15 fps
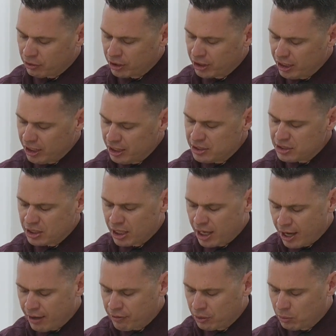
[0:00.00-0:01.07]
for each and
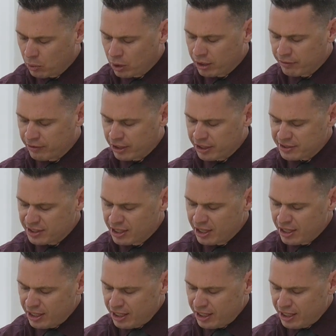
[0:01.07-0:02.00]
every one of us.